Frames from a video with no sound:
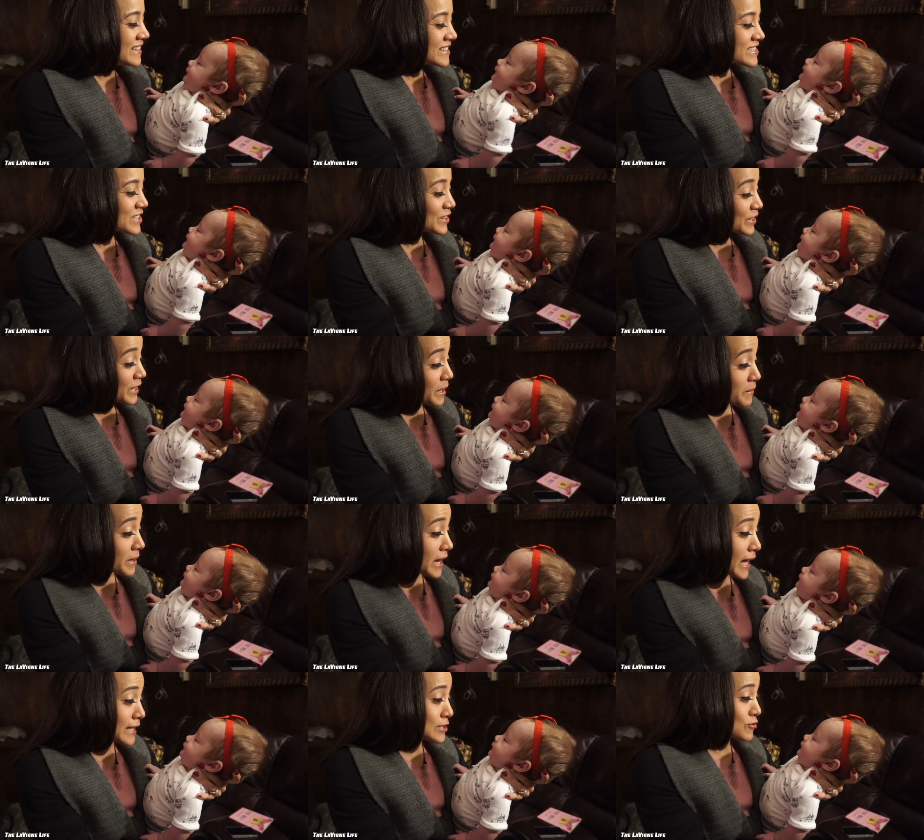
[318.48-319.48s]
She looking at me
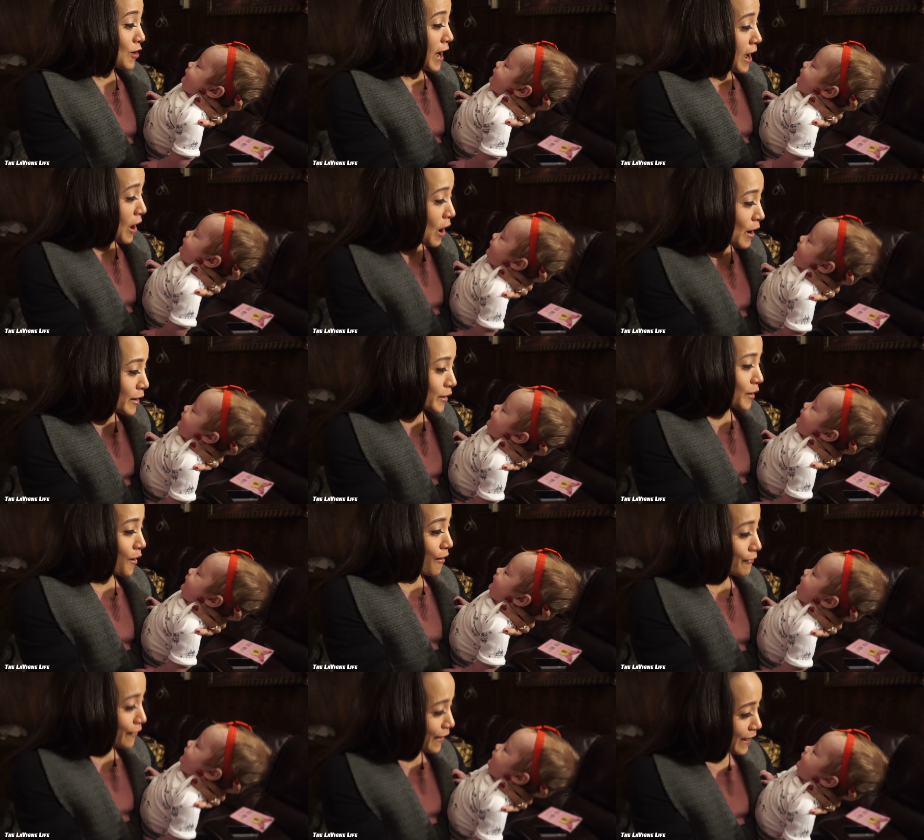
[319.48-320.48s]
like, try harder,
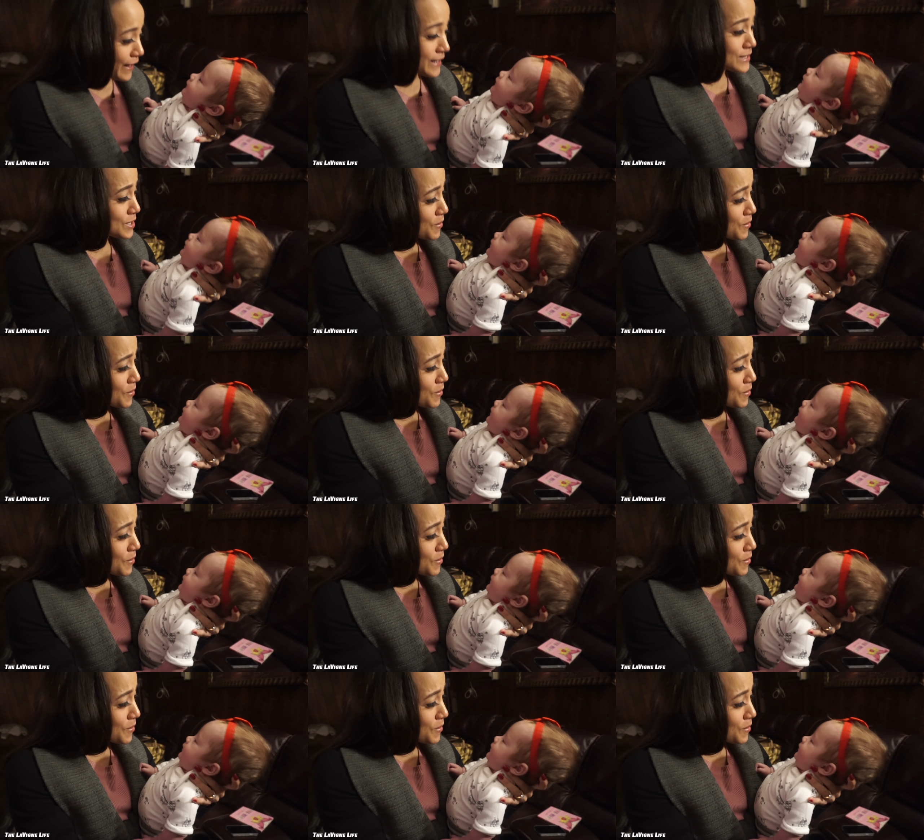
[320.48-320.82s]
girlfriend. It's